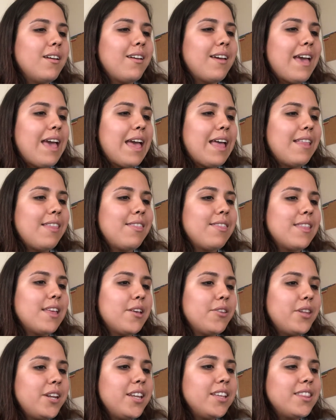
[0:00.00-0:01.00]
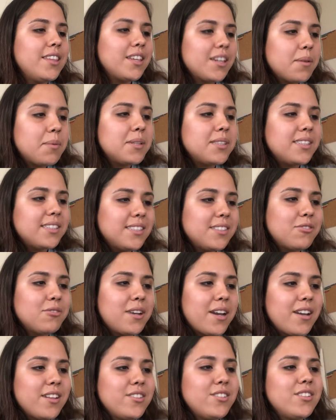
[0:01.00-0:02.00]
And now that I think about these
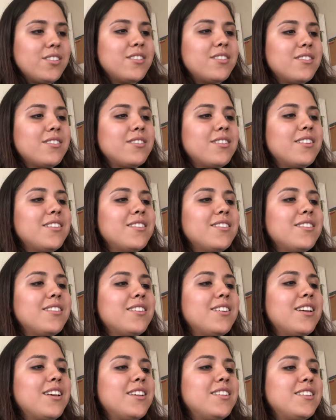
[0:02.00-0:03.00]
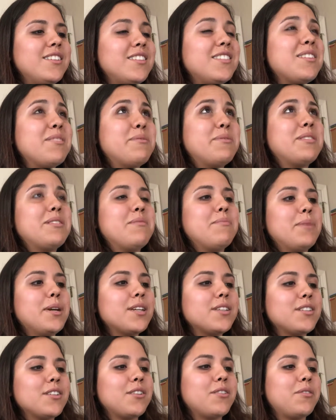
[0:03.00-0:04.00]
strategies, since it was in
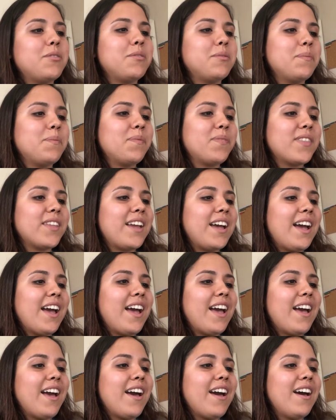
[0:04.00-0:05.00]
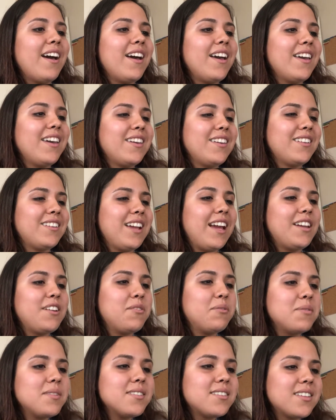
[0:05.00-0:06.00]
Mexico, I
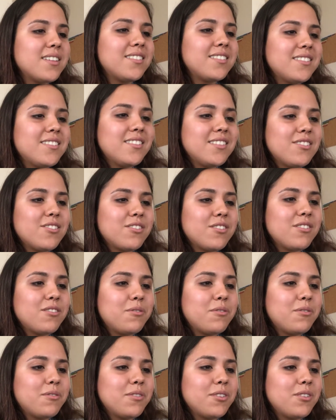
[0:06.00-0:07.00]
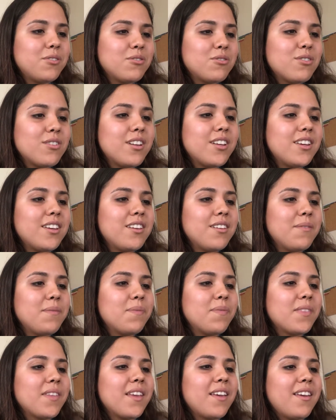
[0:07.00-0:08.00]
noticed that this teacher usually
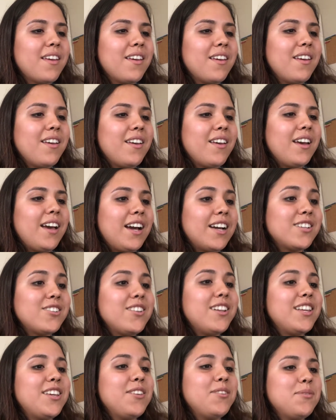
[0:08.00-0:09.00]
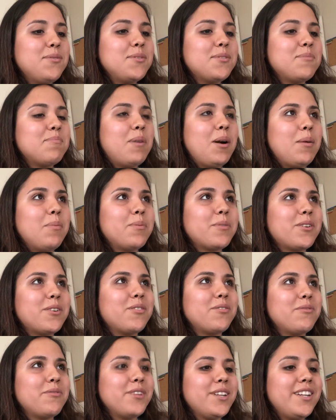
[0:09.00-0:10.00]
actually used
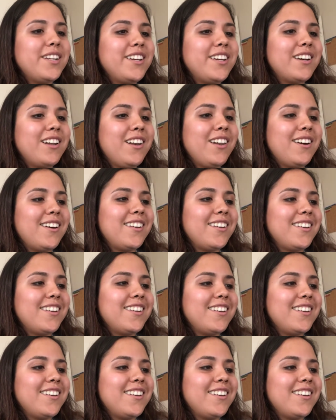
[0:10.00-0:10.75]
popcorn reading a lot